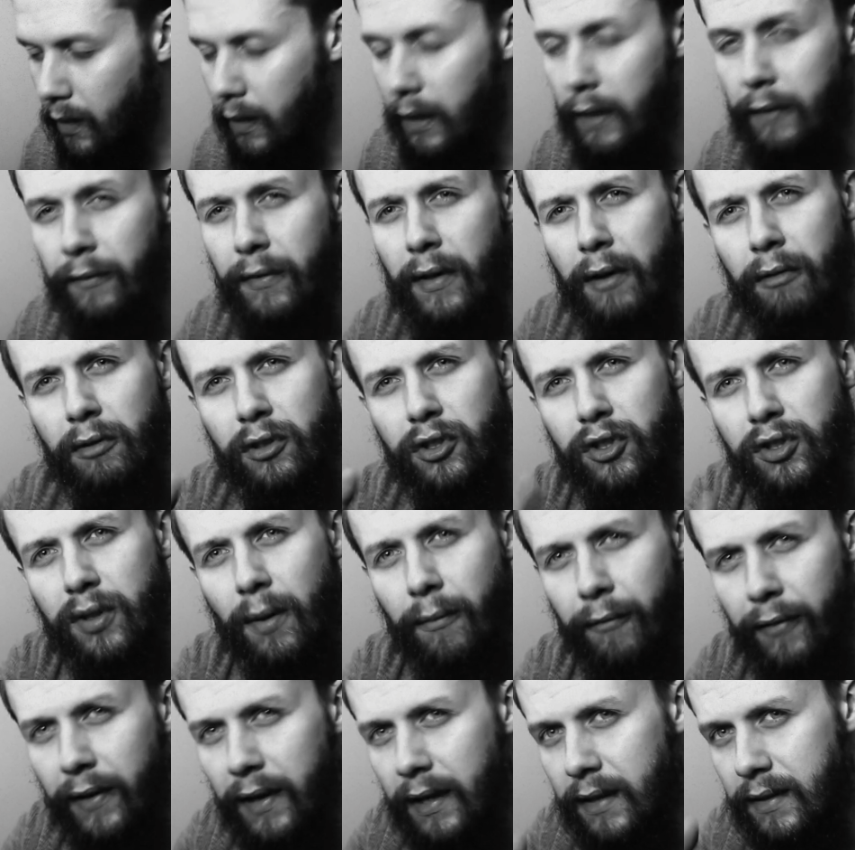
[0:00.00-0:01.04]
If there is
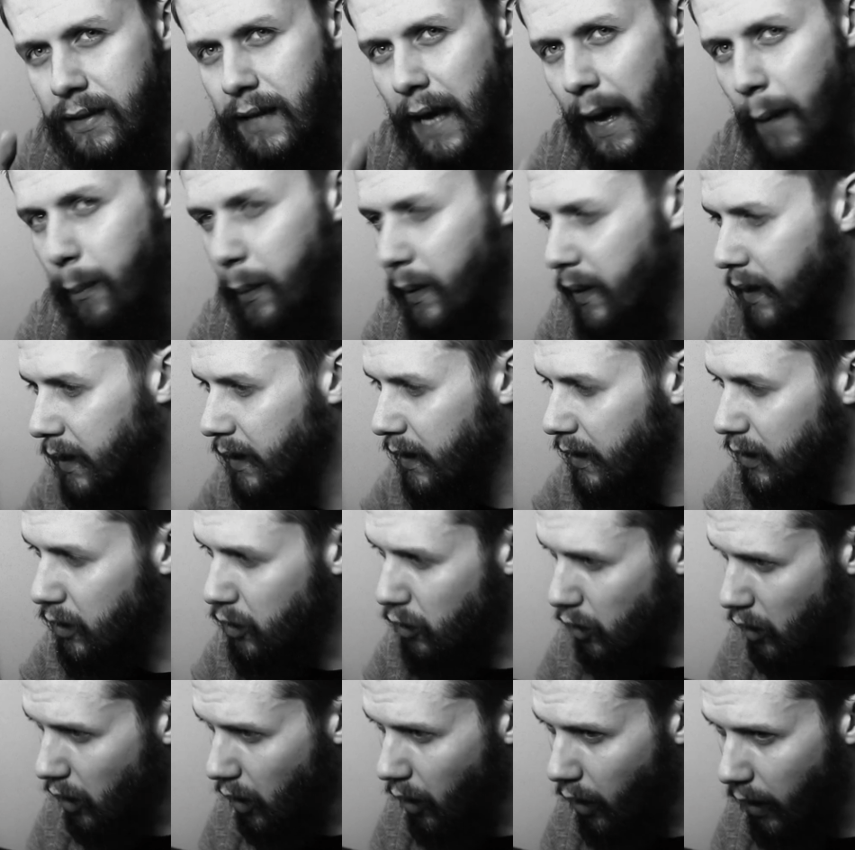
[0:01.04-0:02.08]
something that's happening in
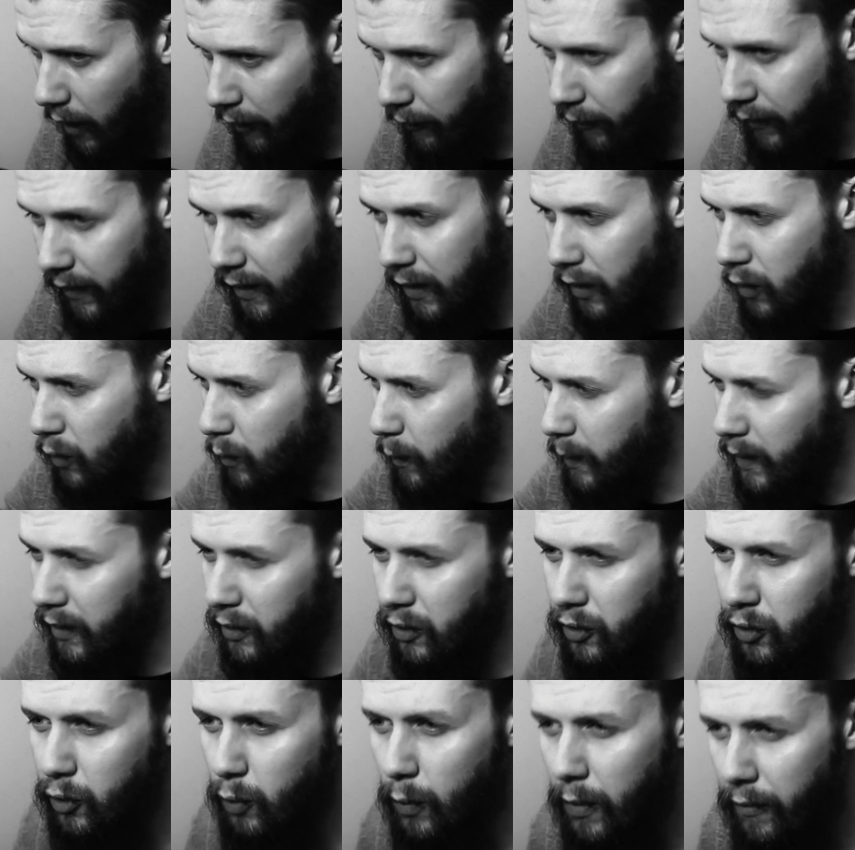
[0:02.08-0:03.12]
your life, and it could be
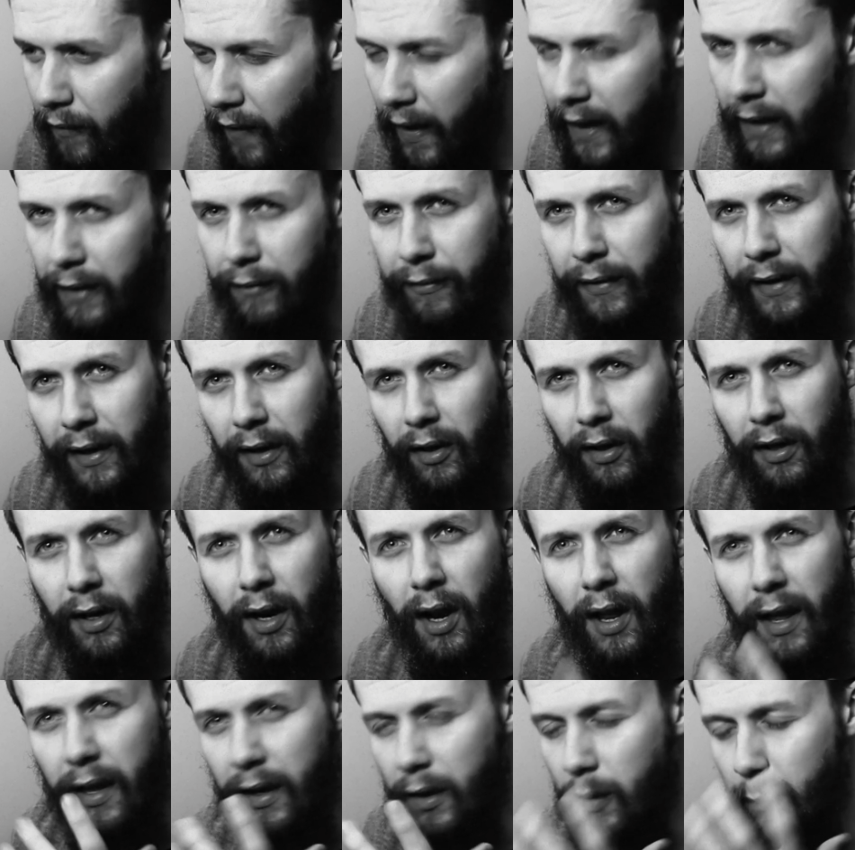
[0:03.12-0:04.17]
to do with anything, like
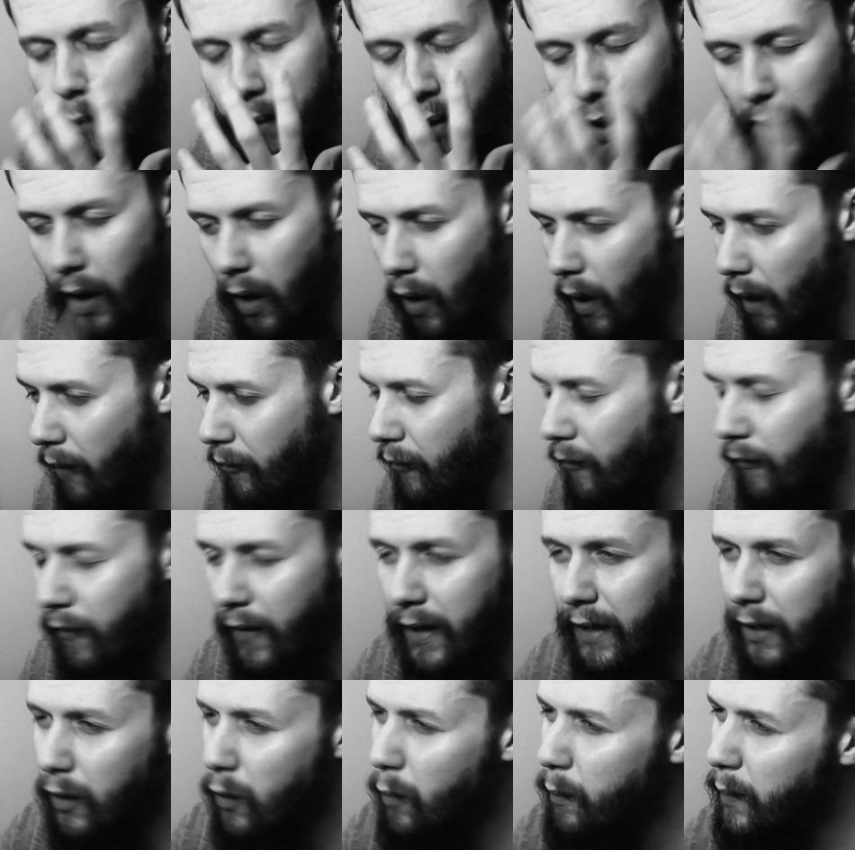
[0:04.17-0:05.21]
it could be a life
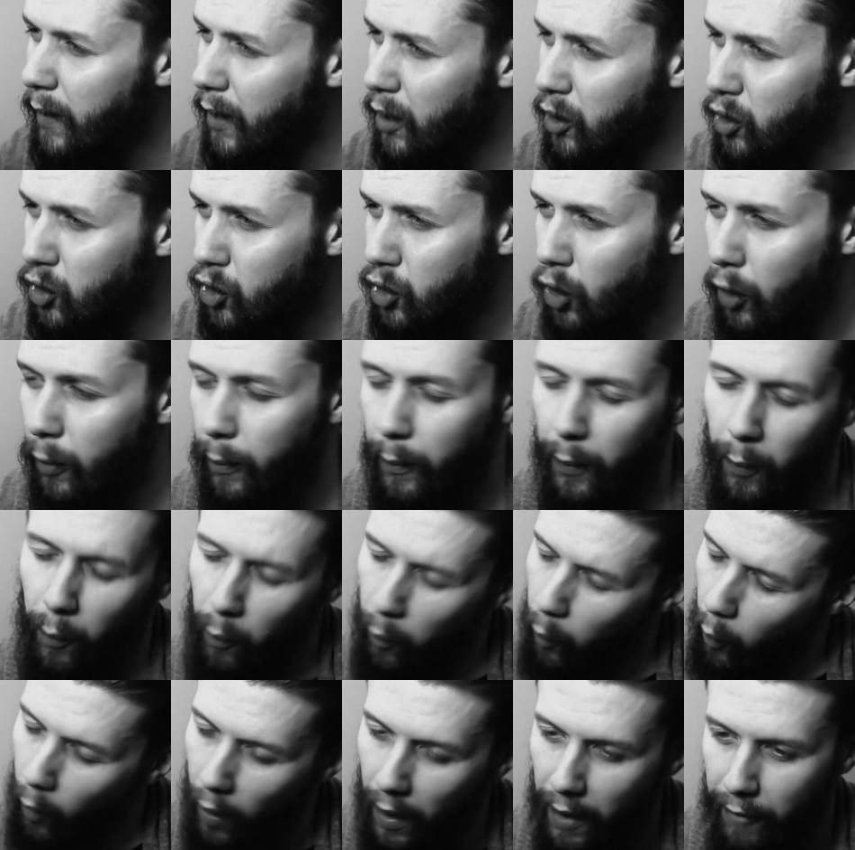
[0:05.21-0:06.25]
event, it could be a job,
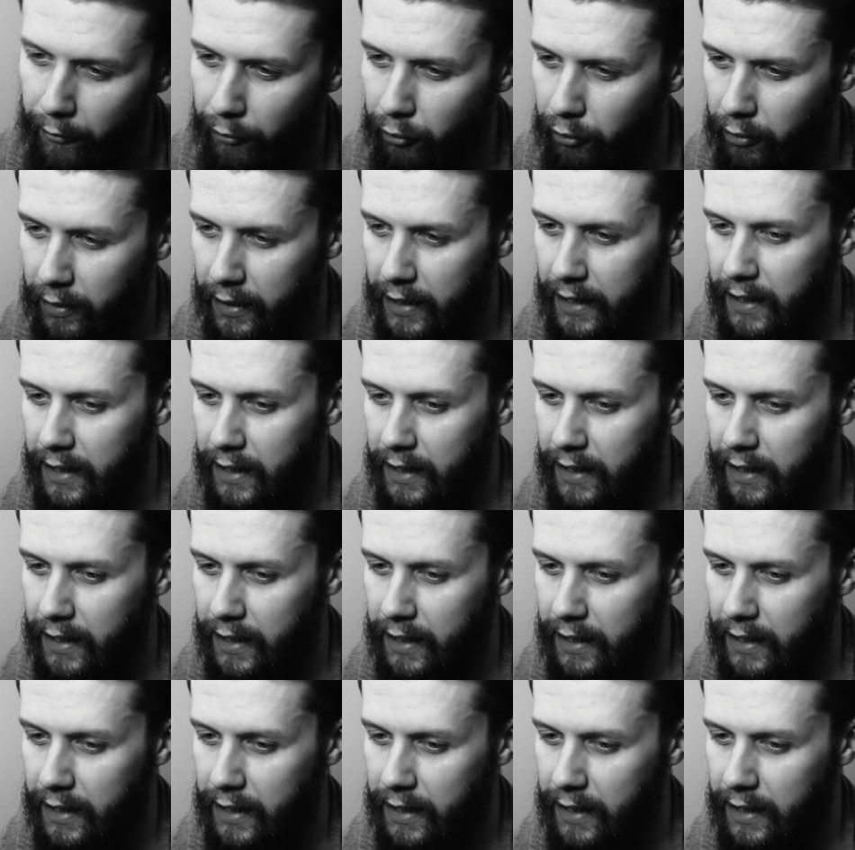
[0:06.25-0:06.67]
whatever it